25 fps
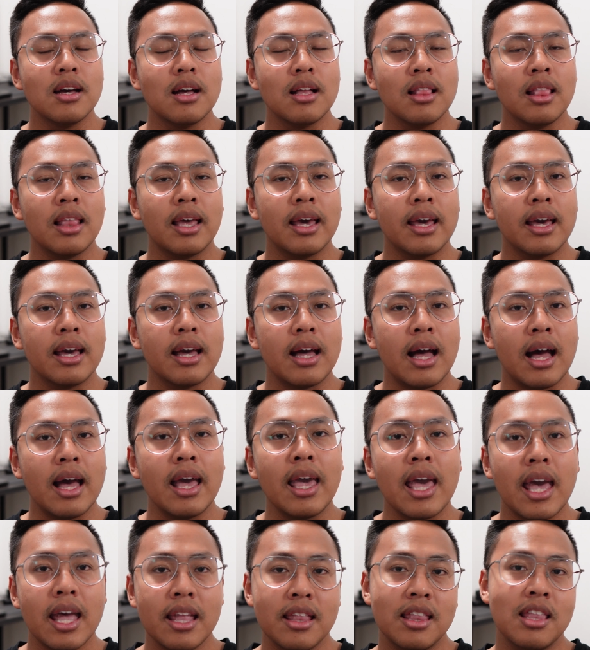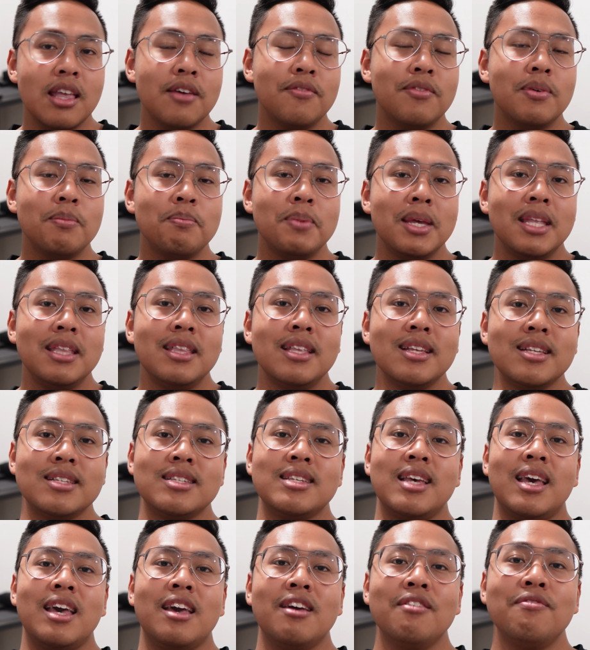Like I had never been
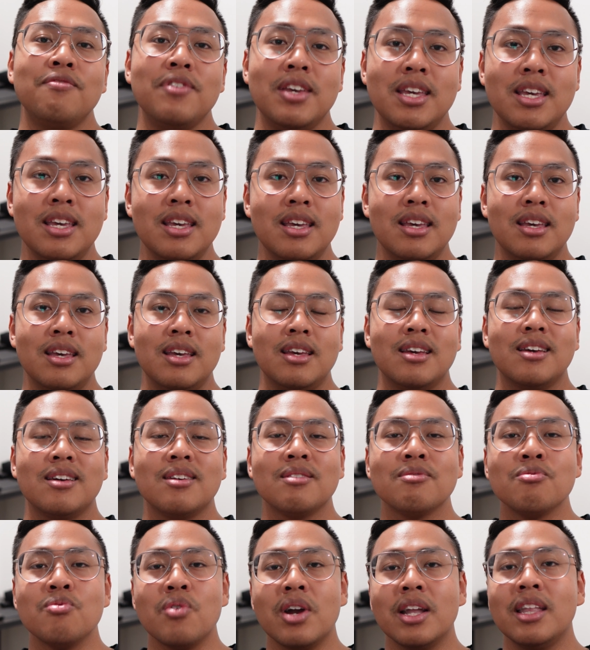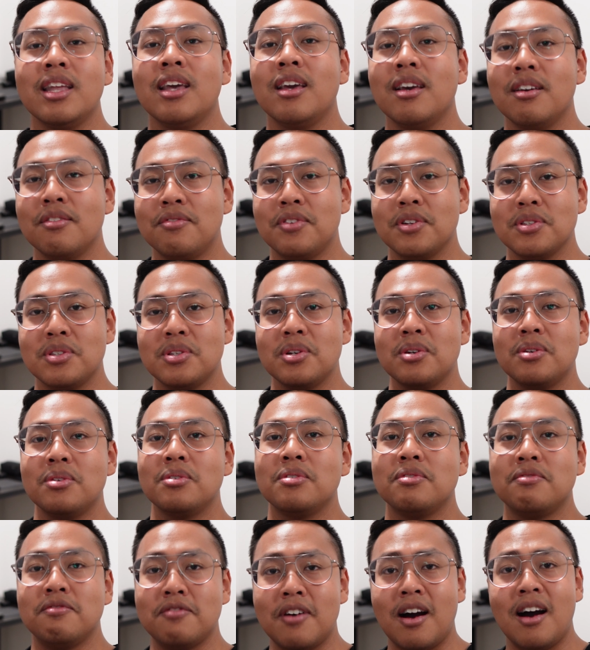this heavy running for
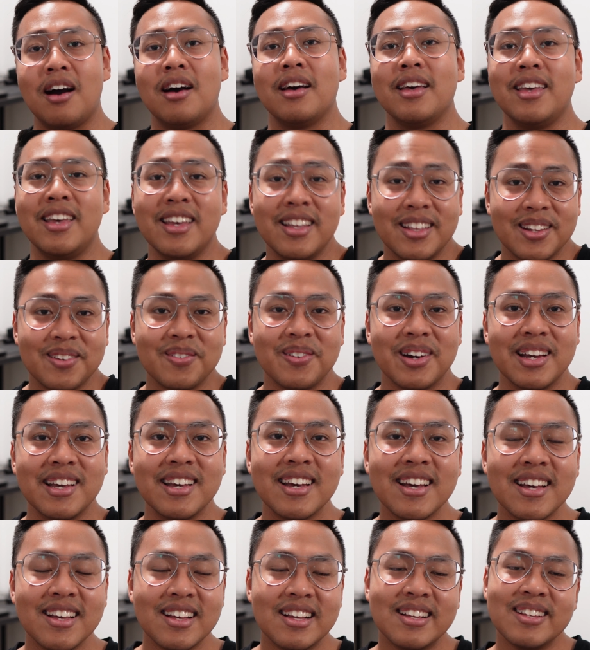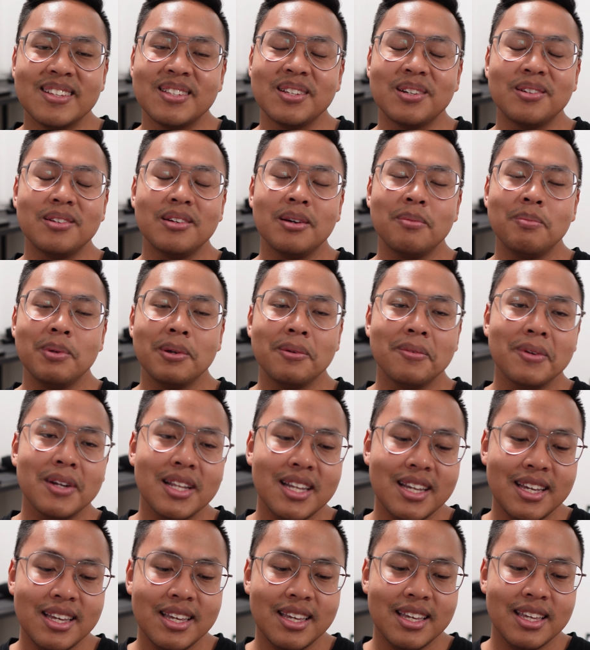so far in a way. So it'd be
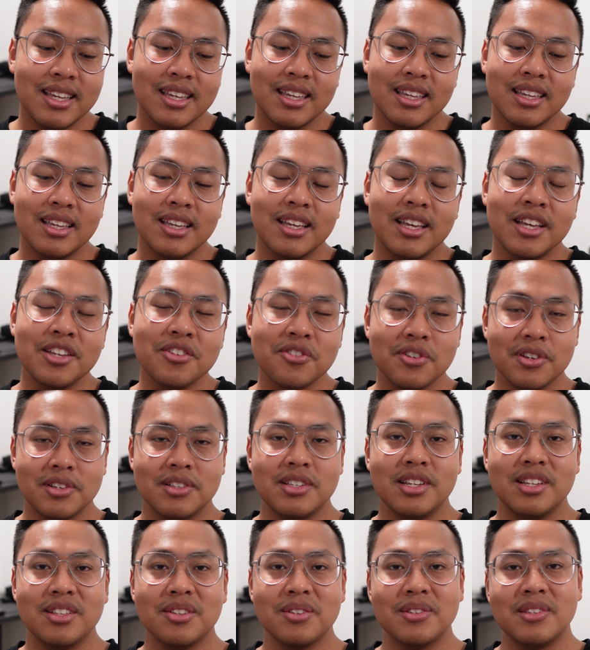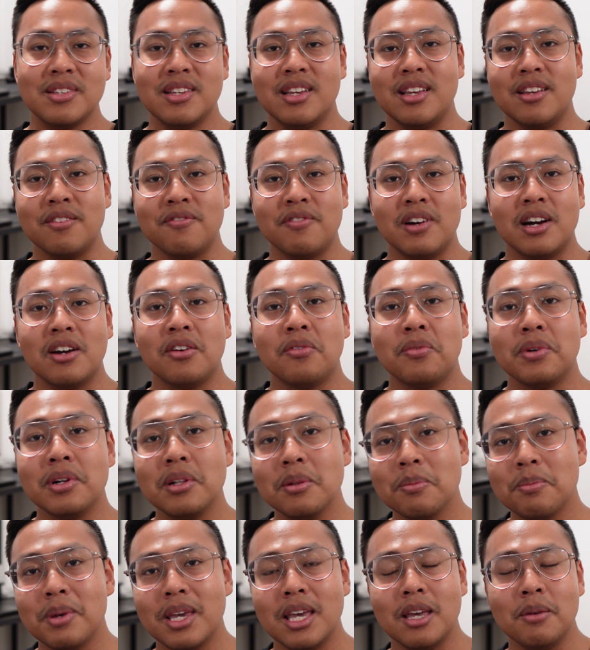really interesting to see if I
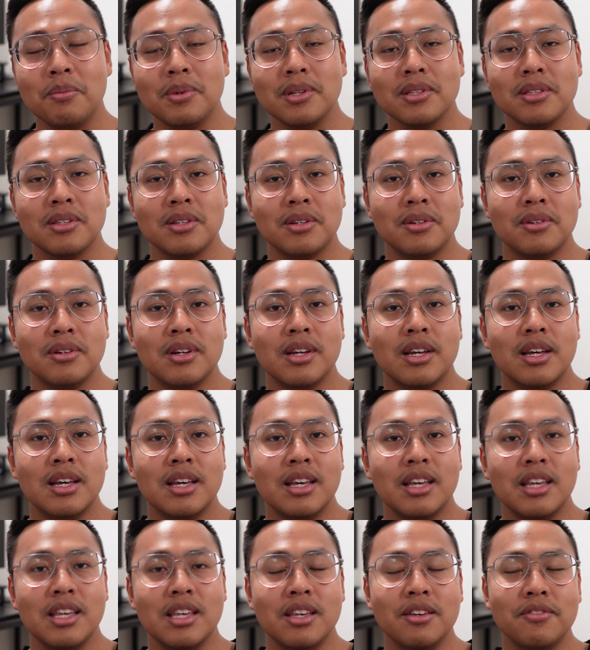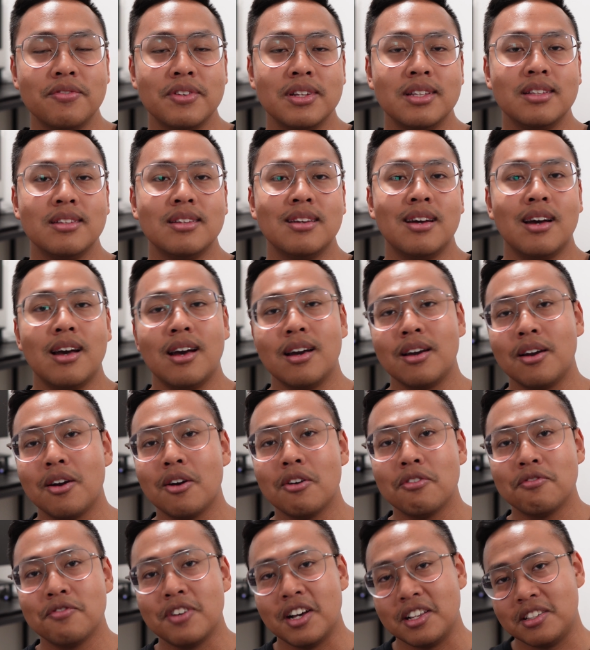will be able to even
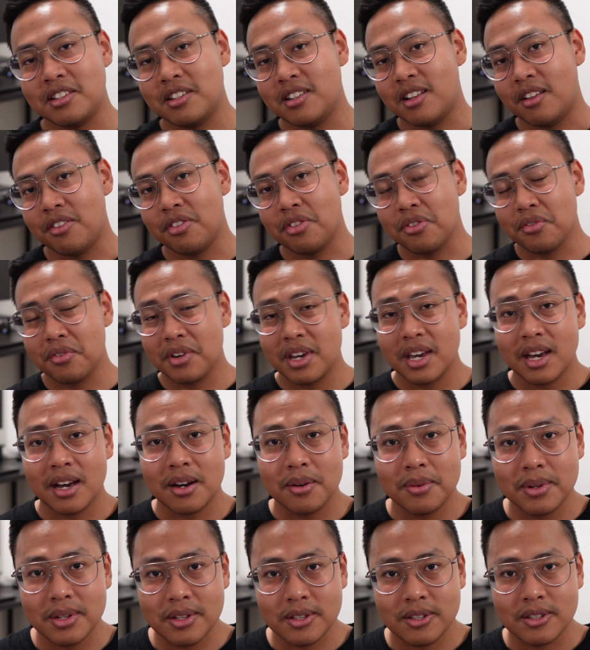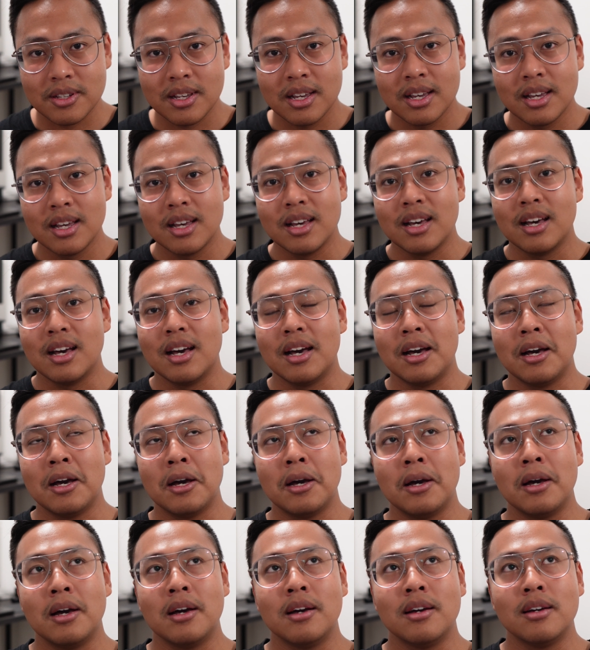go faster than 3 hours.
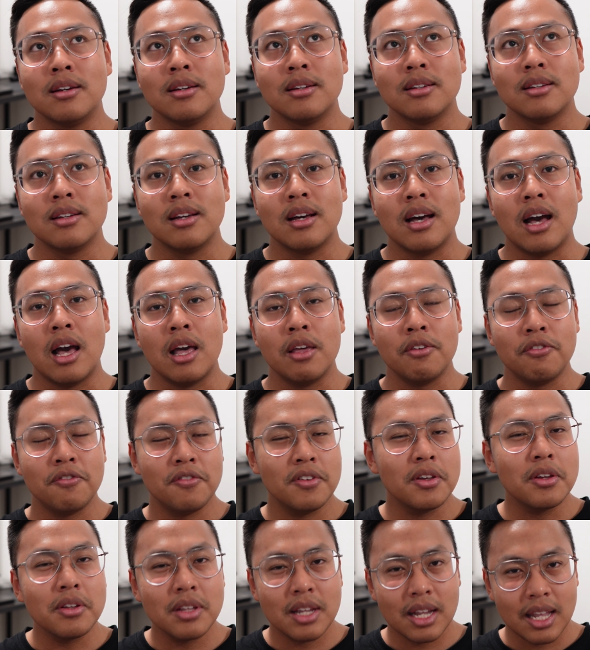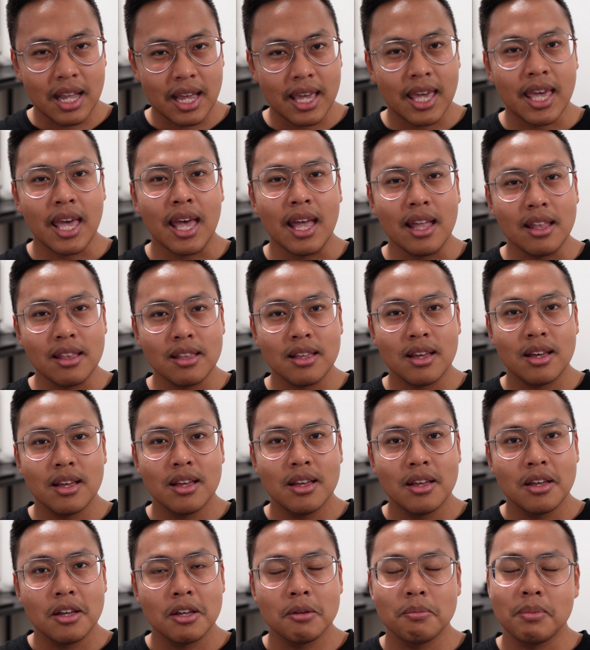I feel that I can,
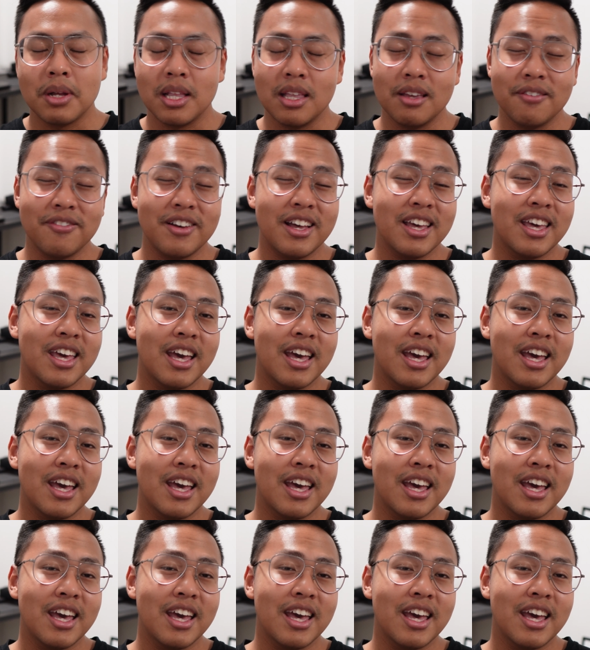but if I